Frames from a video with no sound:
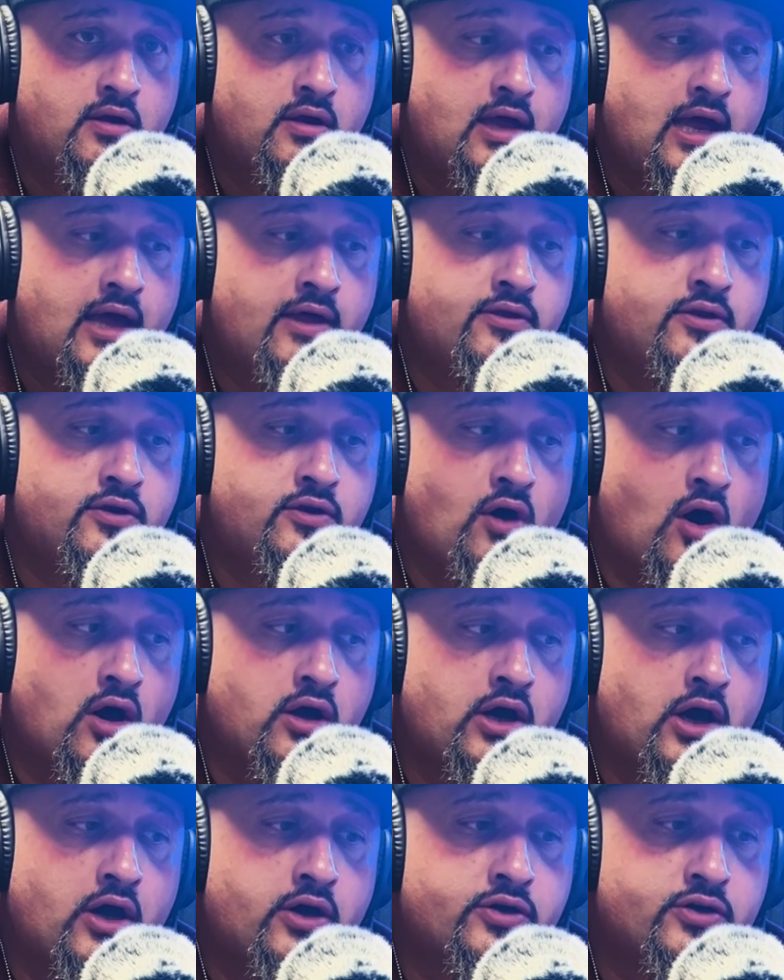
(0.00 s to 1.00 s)
and the dog
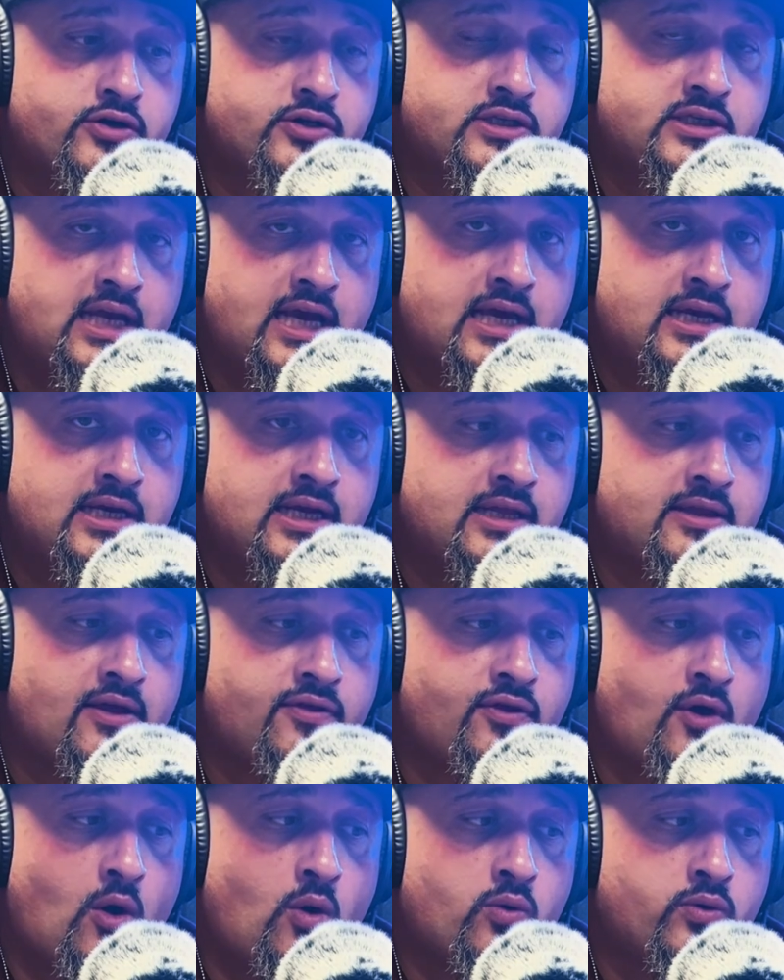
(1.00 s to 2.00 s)
understanding that
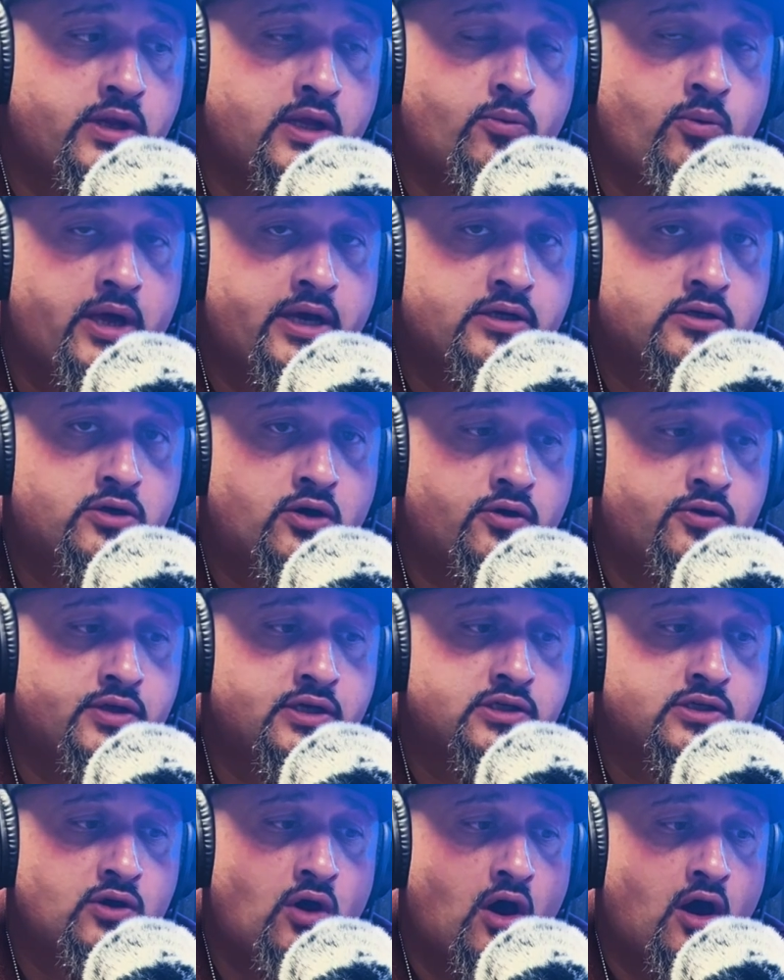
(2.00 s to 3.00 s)
the only way to turn
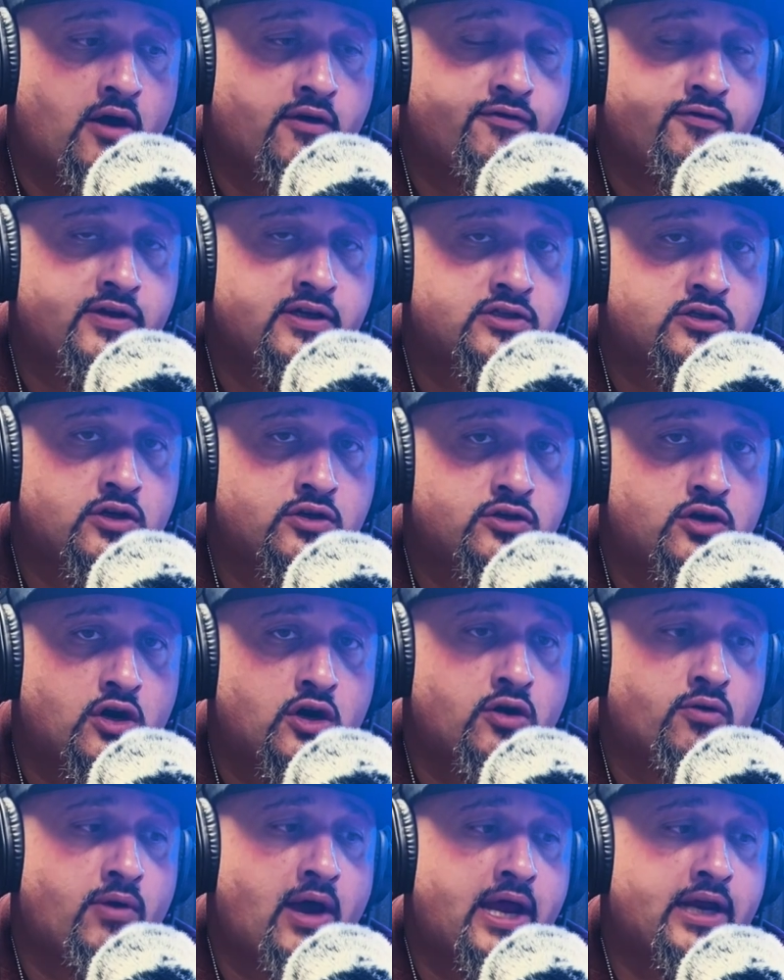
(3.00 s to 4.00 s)
this off is to turn
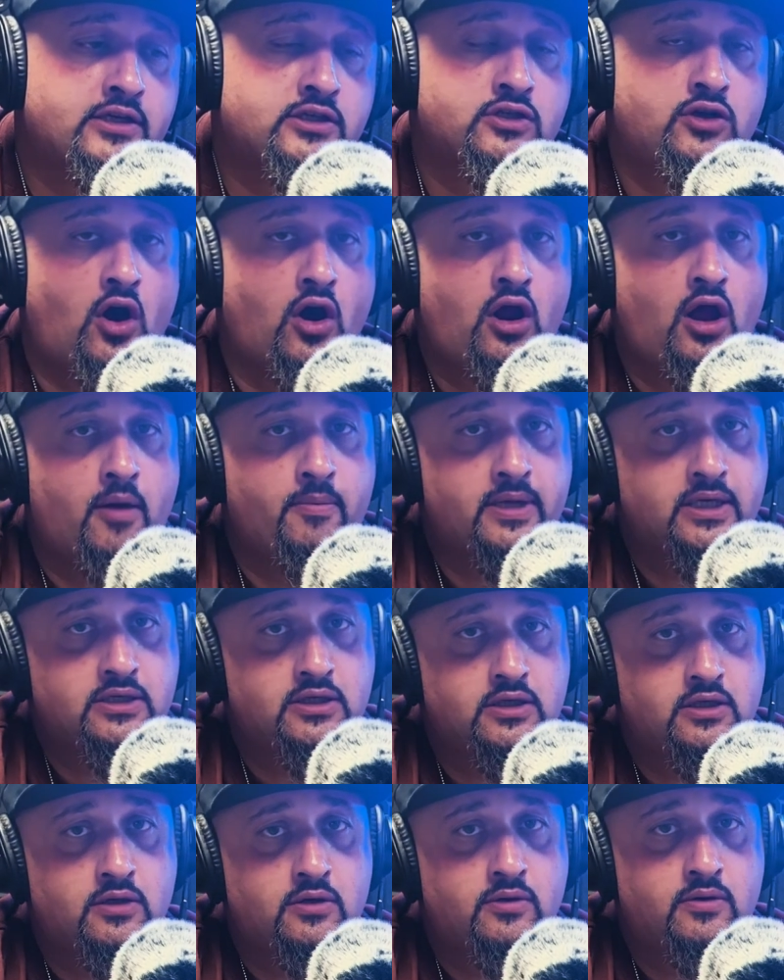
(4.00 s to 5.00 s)
around and start coming
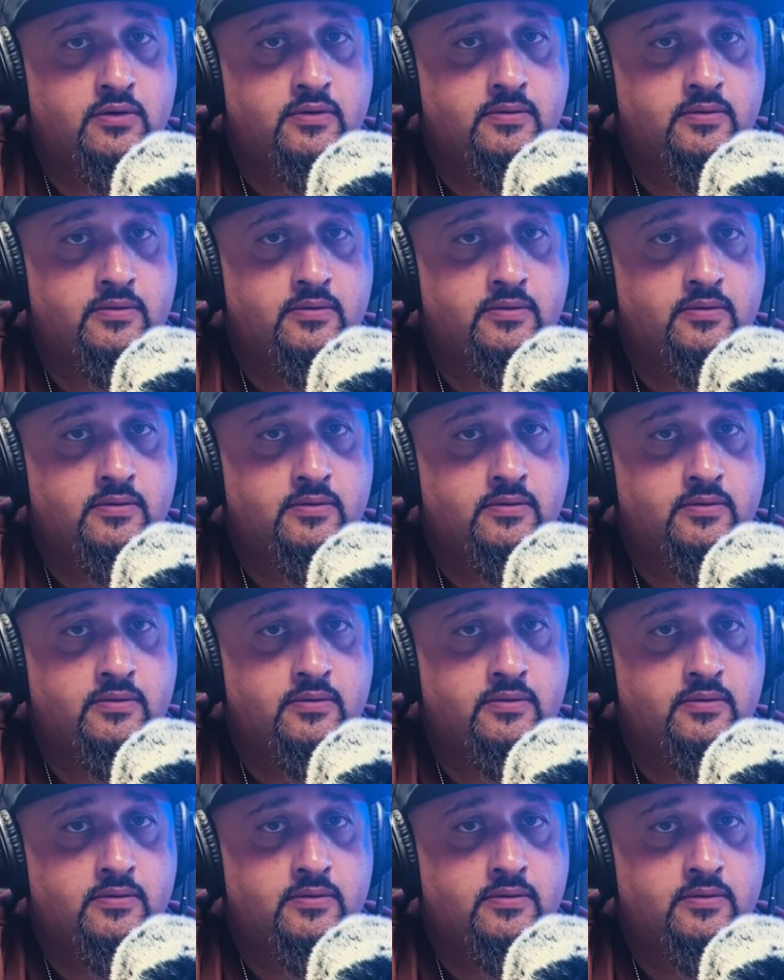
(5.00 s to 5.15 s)
to you.